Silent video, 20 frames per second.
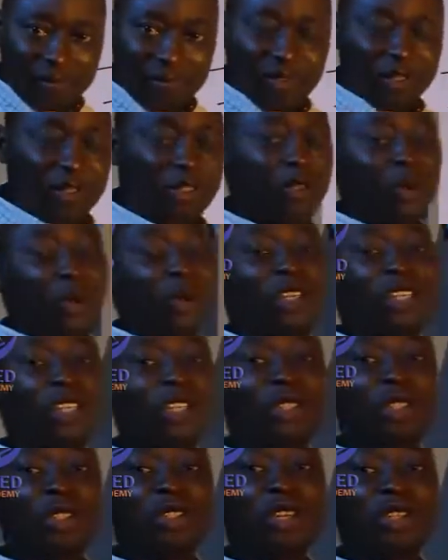So,
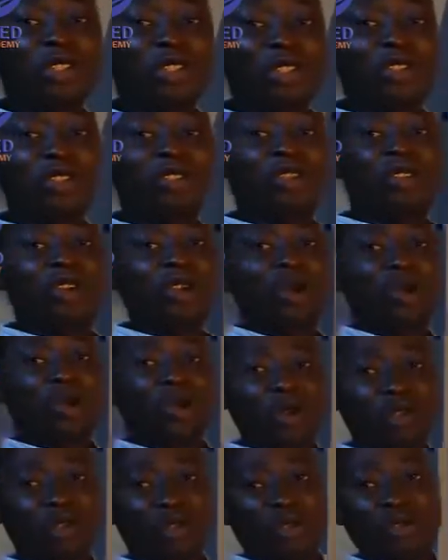introduction,
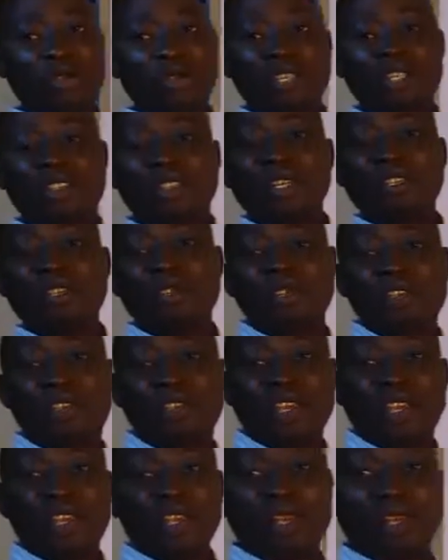what you intend to
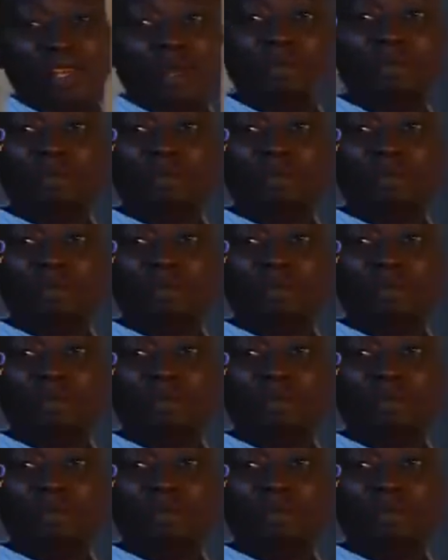say,